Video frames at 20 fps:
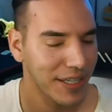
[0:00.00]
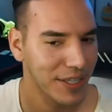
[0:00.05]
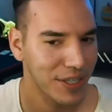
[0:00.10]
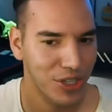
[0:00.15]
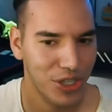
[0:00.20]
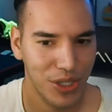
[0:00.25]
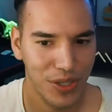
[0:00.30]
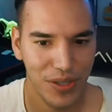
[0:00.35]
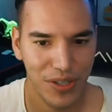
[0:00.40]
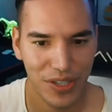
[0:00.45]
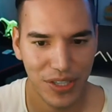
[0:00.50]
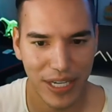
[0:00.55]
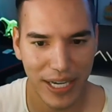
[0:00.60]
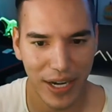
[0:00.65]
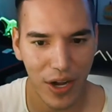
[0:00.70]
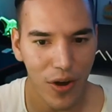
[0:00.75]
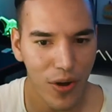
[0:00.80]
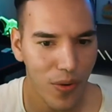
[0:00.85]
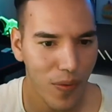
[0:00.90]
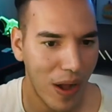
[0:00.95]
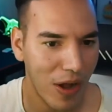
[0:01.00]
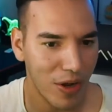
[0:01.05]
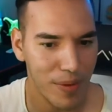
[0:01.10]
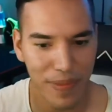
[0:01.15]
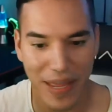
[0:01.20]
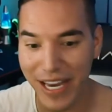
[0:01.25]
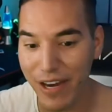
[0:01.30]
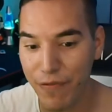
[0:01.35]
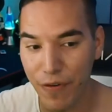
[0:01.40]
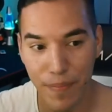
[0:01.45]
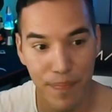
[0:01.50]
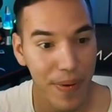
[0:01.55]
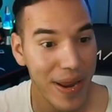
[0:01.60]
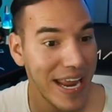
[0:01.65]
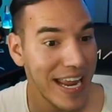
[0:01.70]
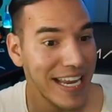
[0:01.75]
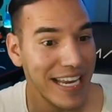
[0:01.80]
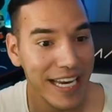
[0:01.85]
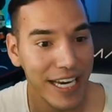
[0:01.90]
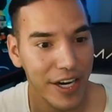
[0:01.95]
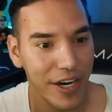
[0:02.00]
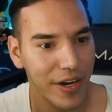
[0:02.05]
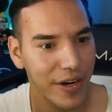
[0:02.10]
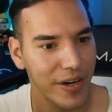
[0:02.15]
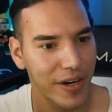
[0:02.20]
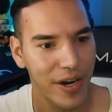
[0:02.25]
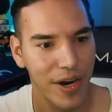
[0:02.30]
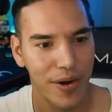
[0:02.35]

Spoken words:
she was like, oh, welcome, thank you for being here,